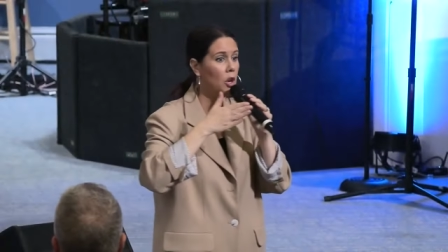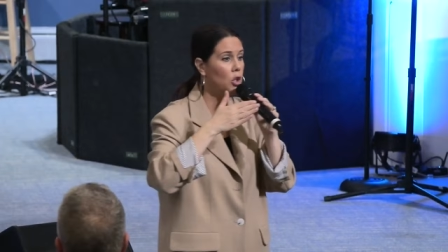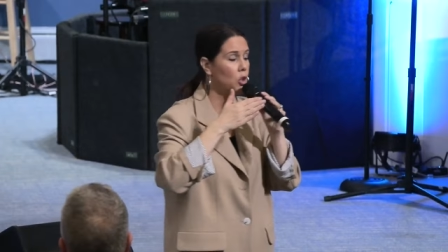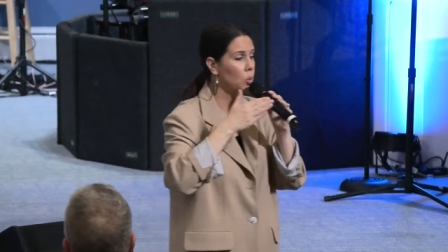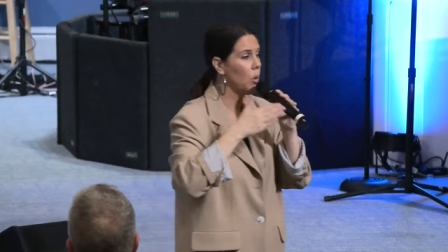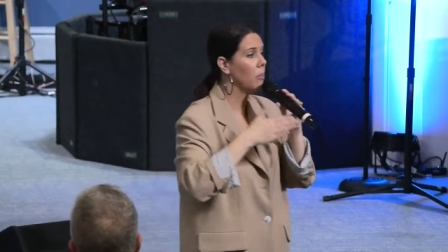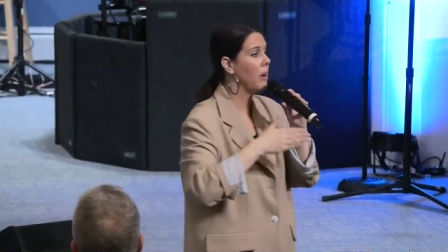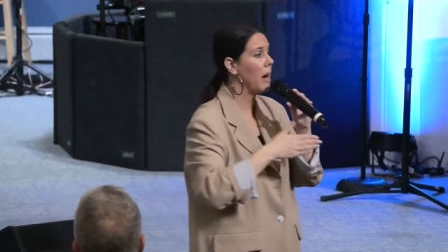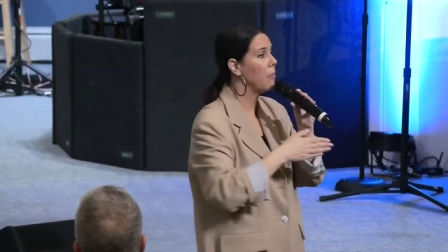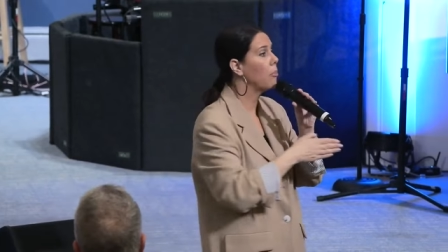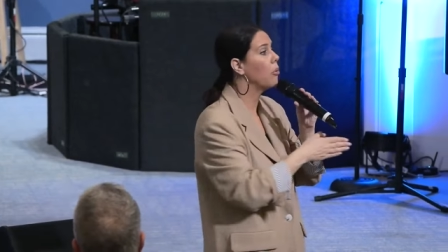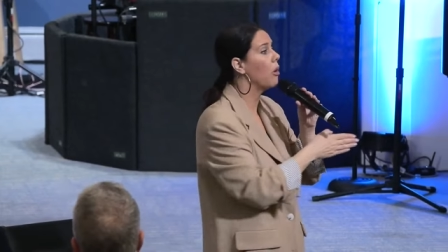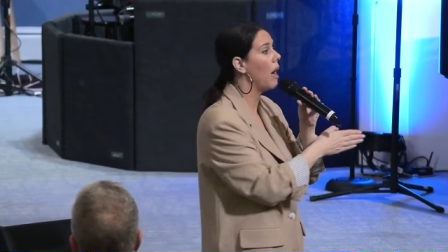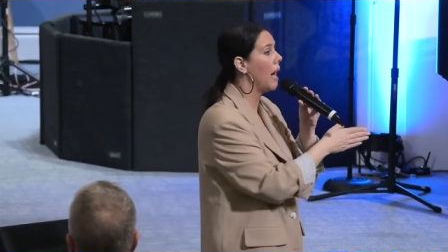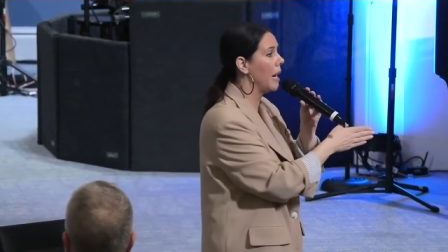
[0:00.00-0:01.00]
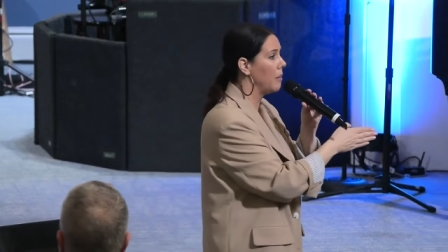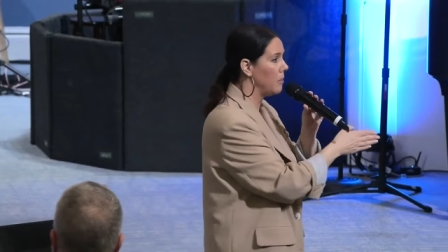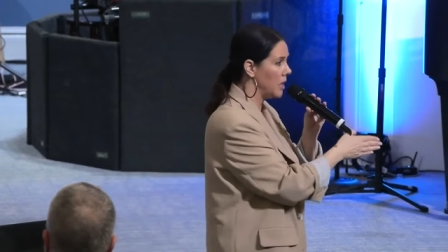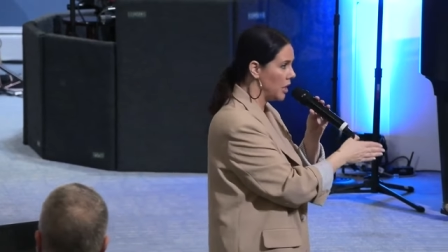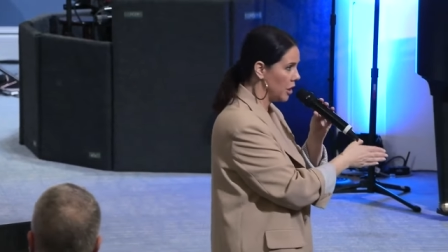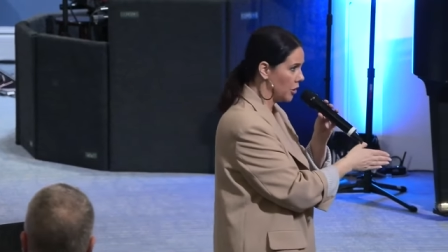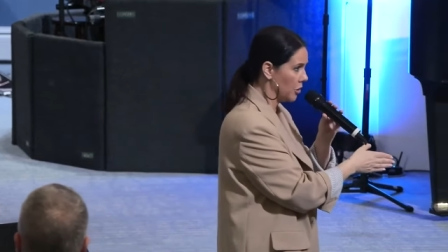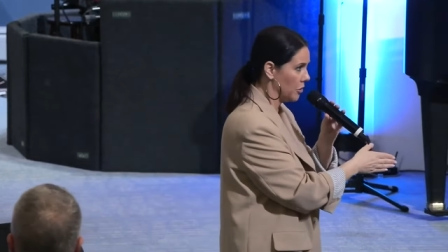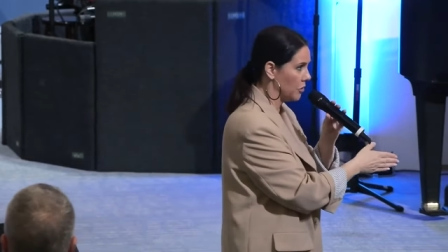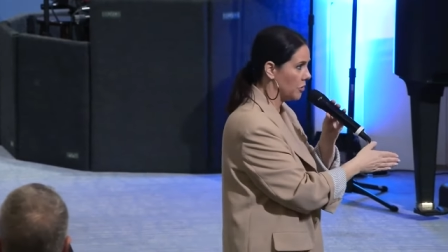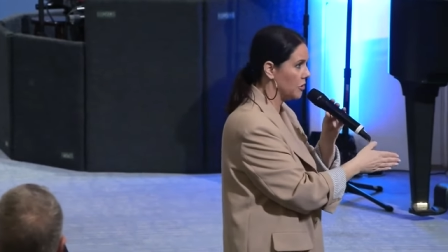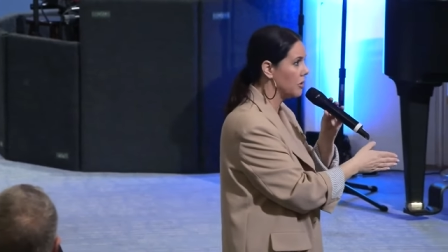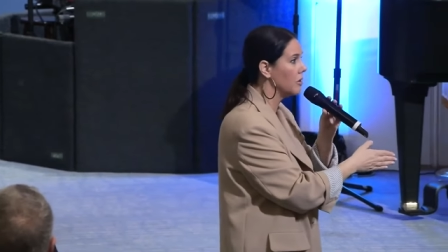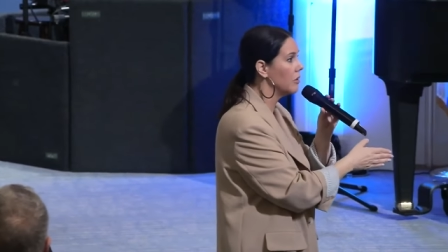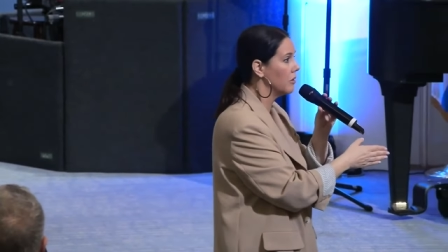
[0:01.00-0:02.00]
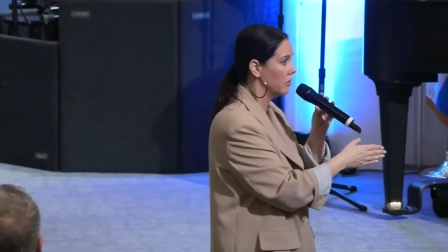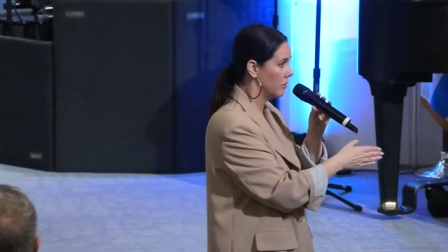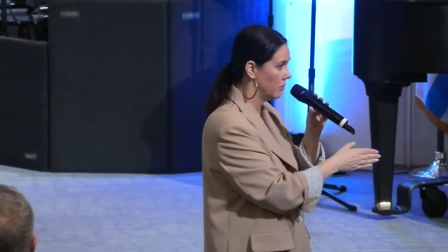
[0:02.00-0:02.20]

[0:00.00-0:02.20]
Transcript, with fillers: those were my prime years.